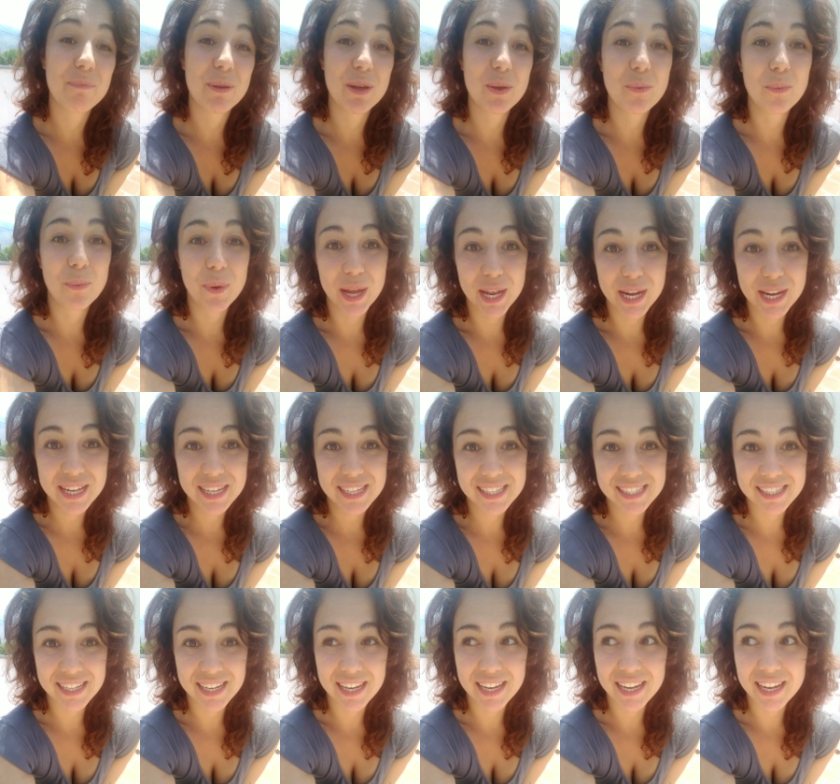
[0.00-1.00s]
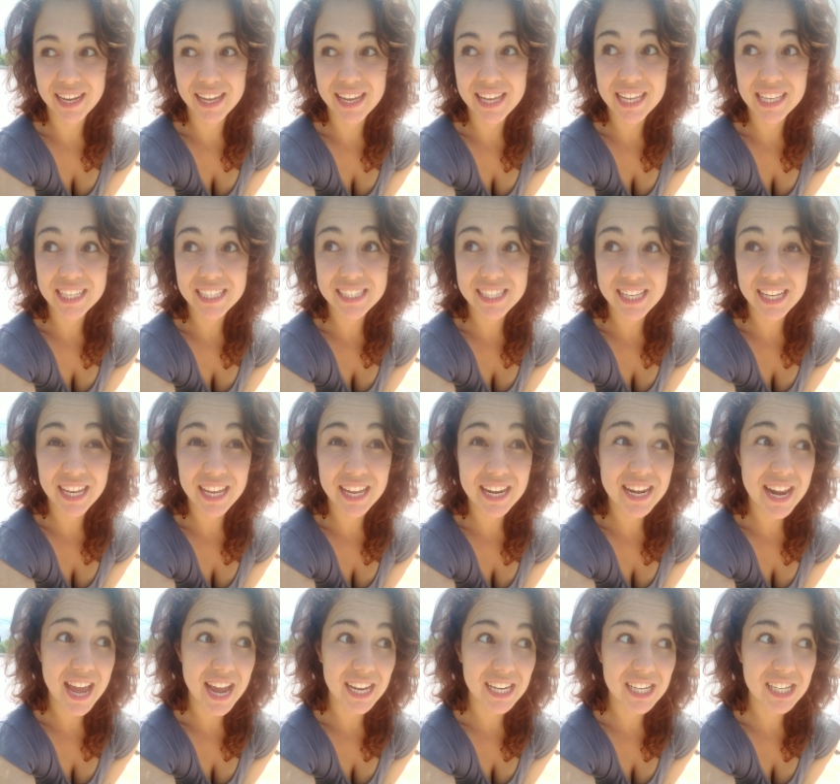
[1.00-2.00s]
been witnessing is the
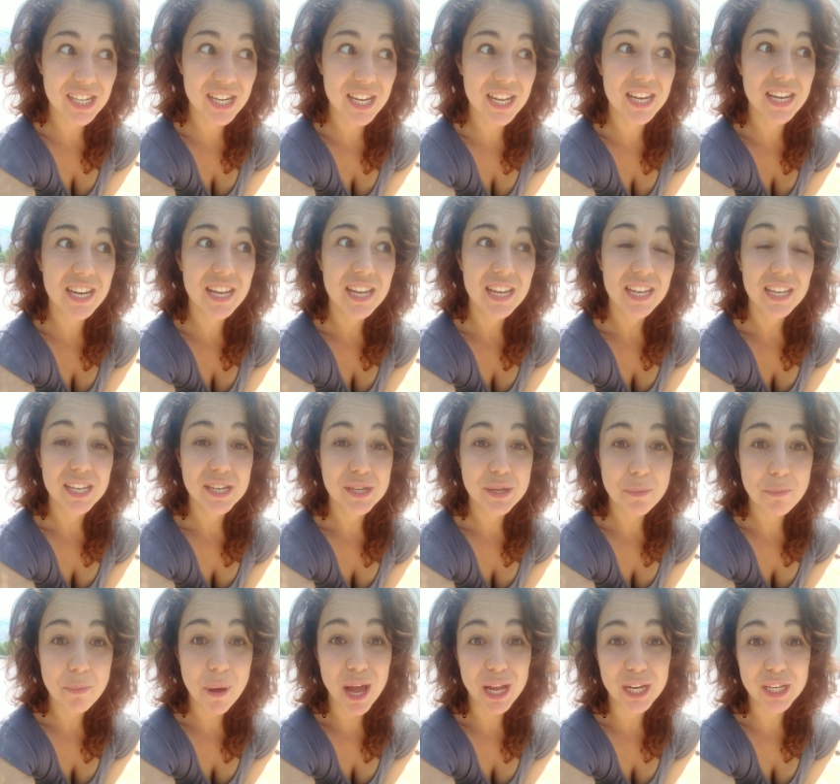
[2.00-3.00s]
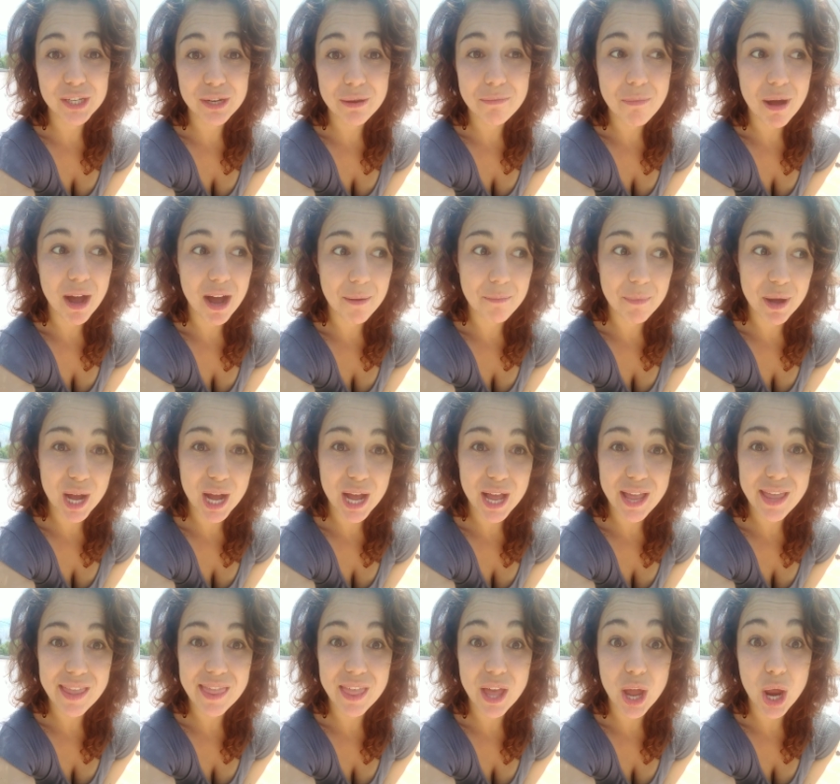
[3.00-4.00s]
connection to
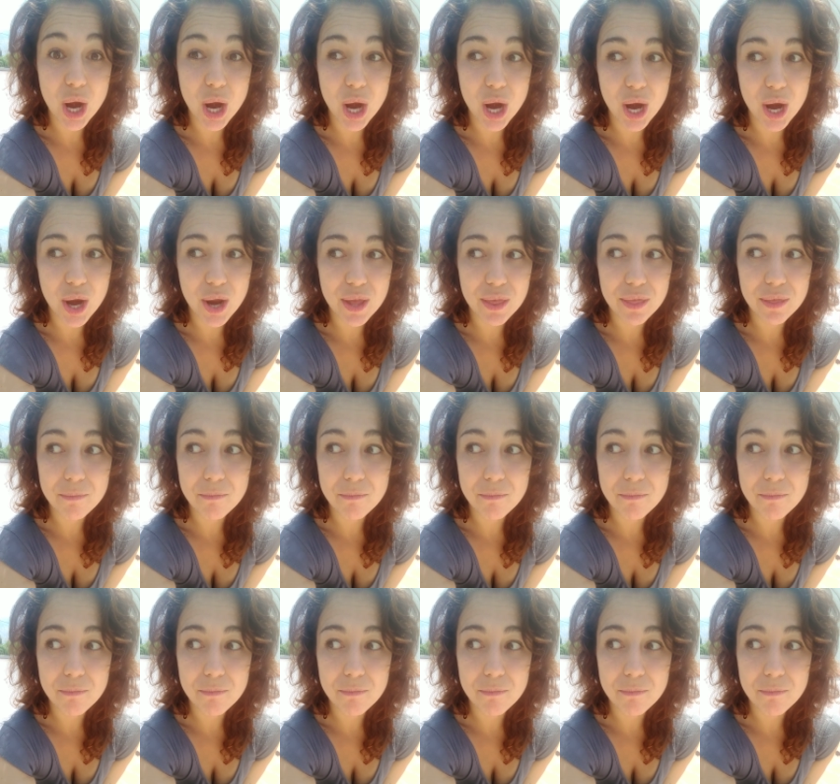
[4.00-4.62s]
Pachamama, the earth,